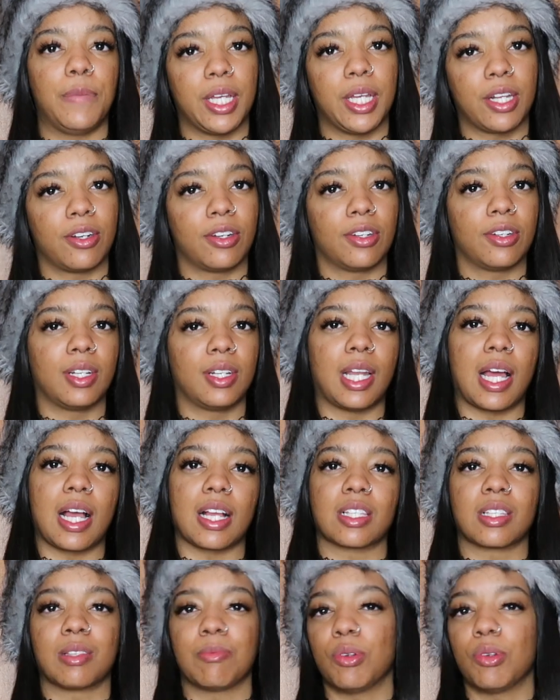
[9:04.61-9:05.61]
better, a
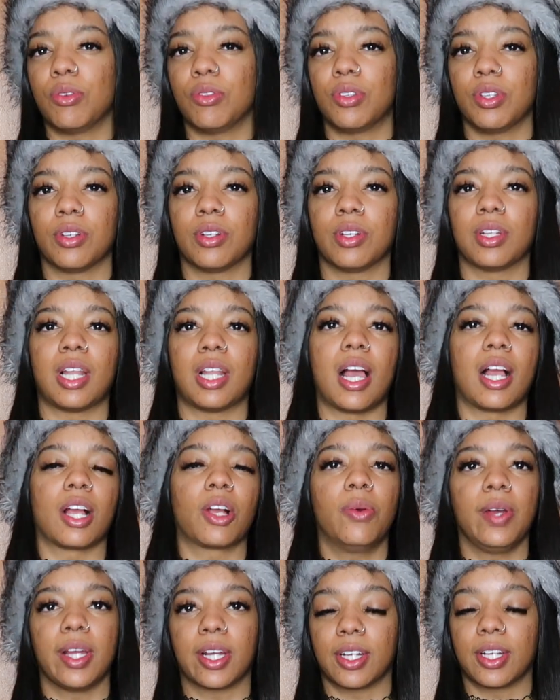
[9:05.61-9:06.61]
lot smoother, a lot
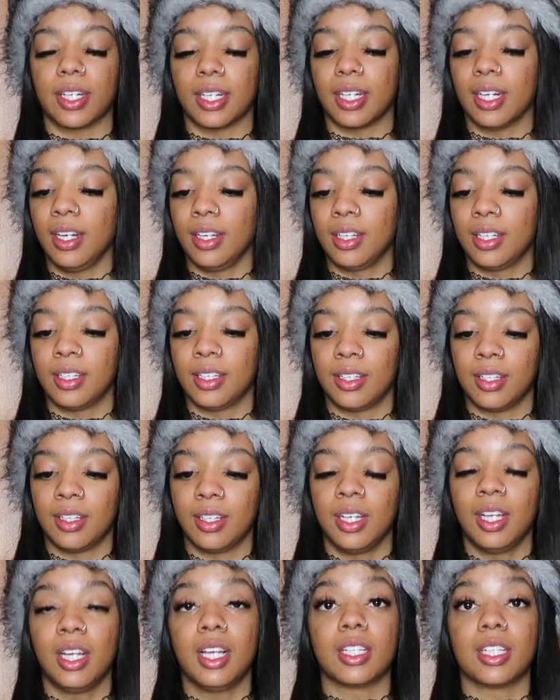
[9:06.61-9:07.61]
quicker.
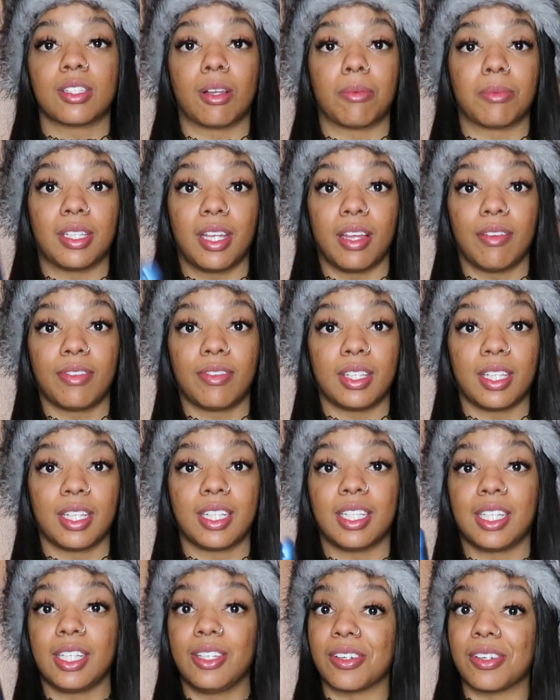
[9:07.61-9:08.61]
So I'm
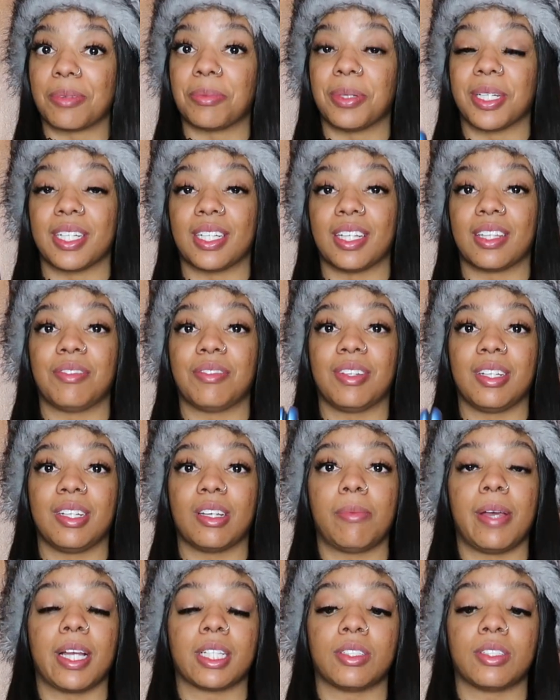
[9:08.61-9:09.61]
definitely going to bring another
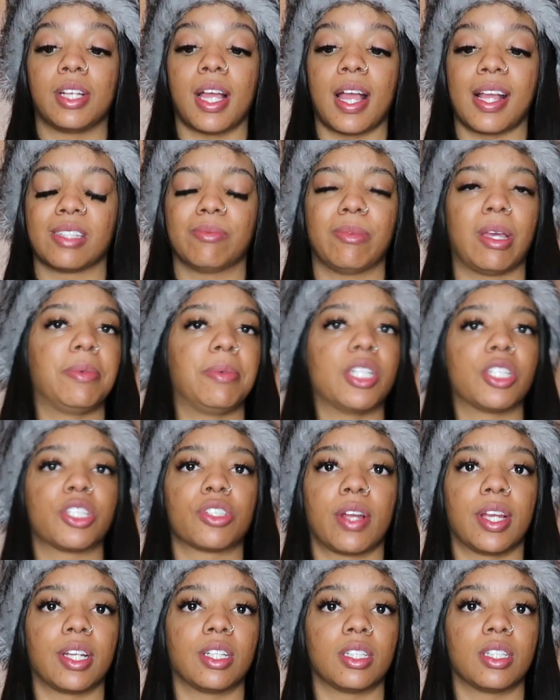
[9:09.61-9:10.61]
video back to you guys, maybe a
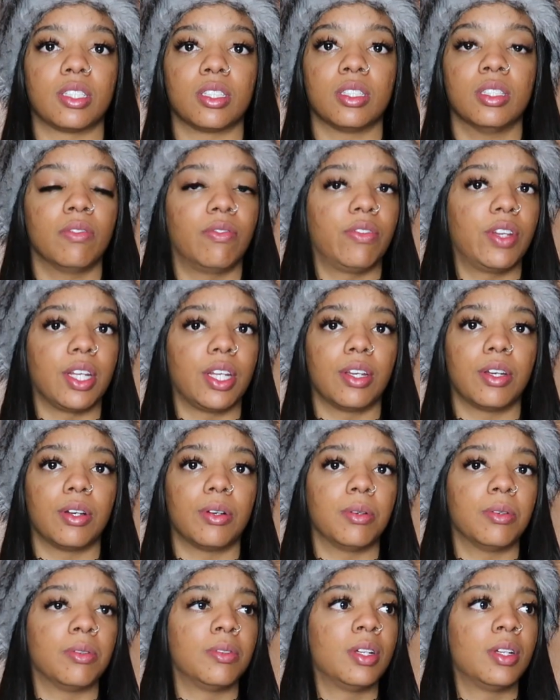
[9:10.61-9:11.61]
straightening
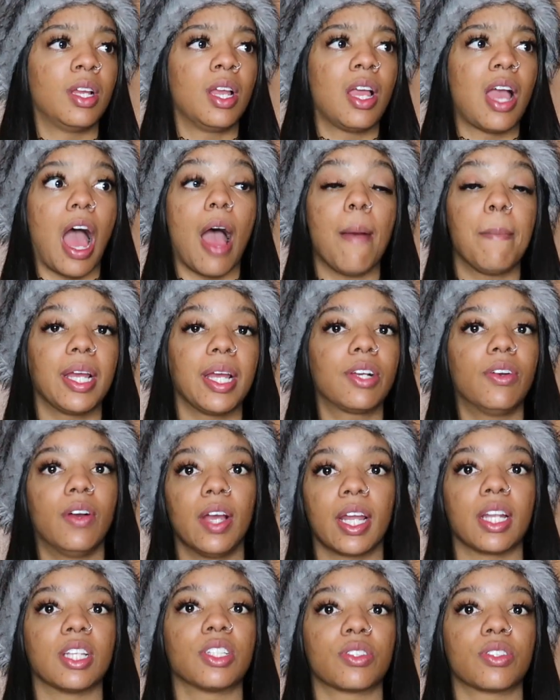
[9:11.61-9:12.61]
video. I might go
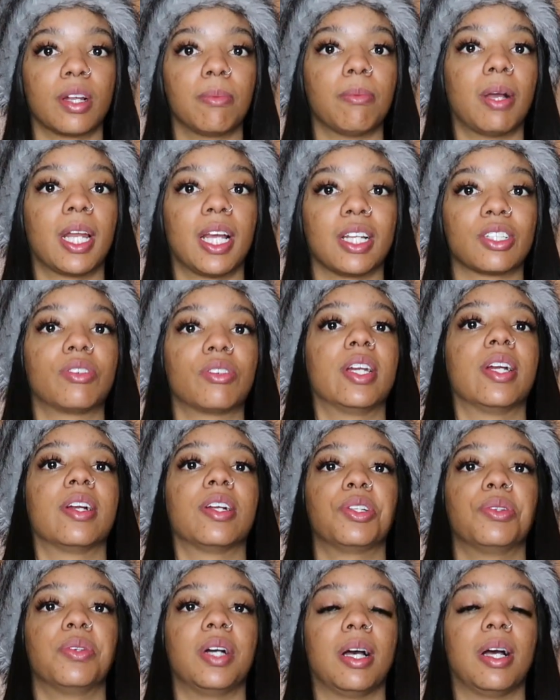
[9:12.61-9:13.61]
ahead and straighten my natural
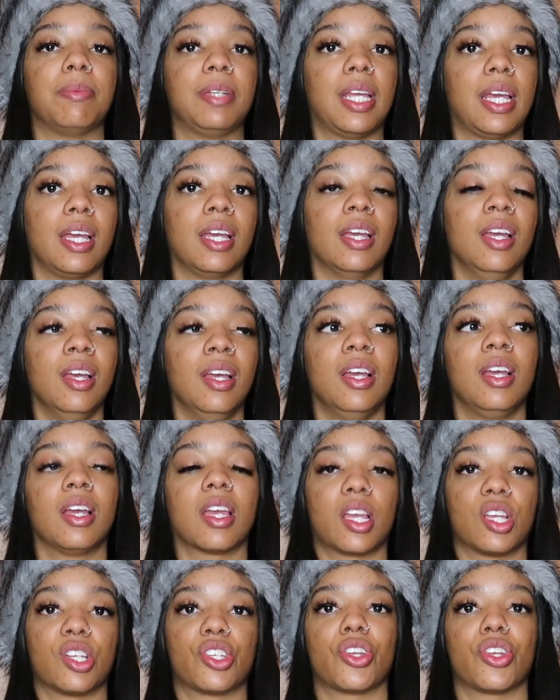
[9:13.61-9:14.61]
hair, do an update,
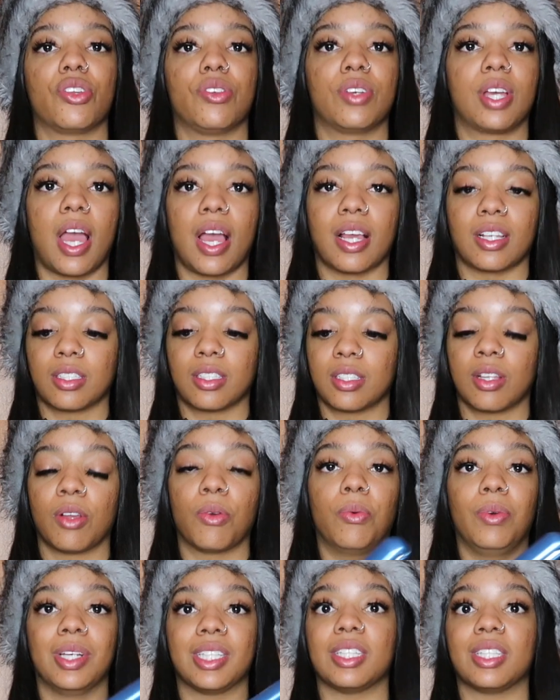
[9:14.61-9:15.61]
and show you guys
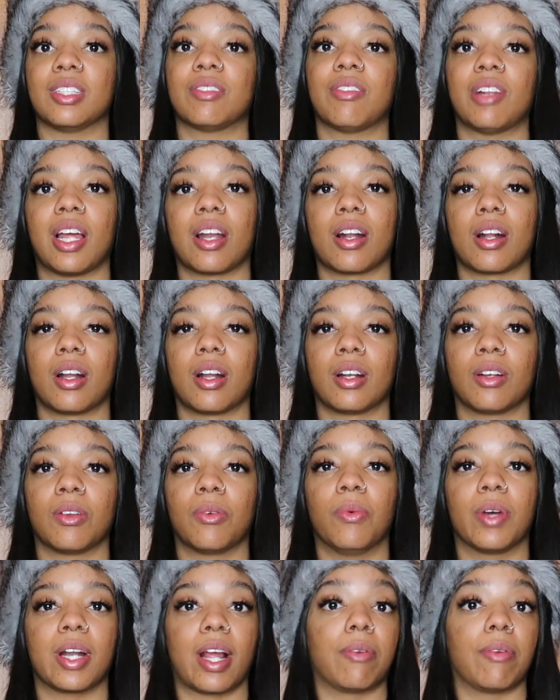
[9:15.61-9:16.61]
with this flat iron
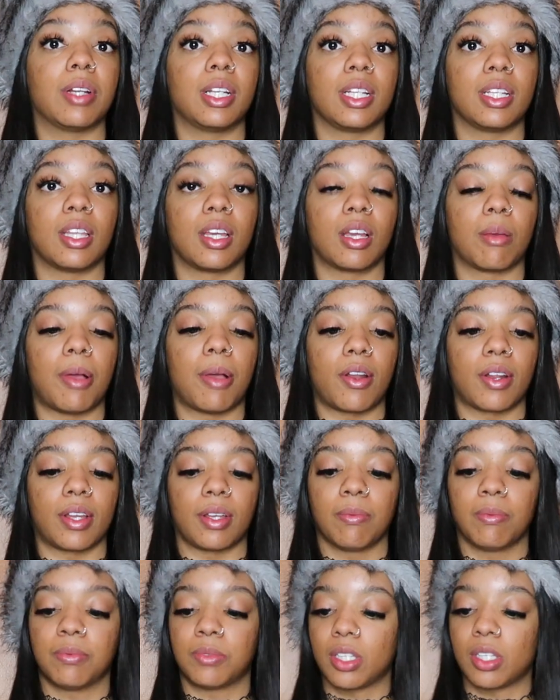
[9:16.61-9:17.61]
what I really think about it.
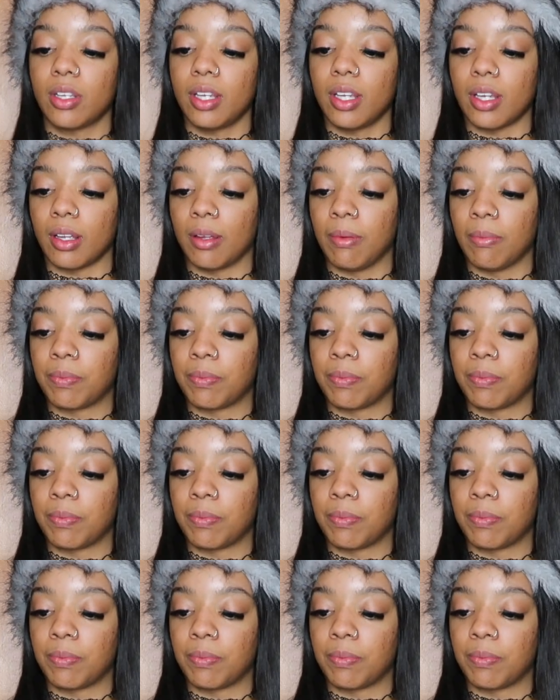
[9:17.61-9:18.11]
So yeah,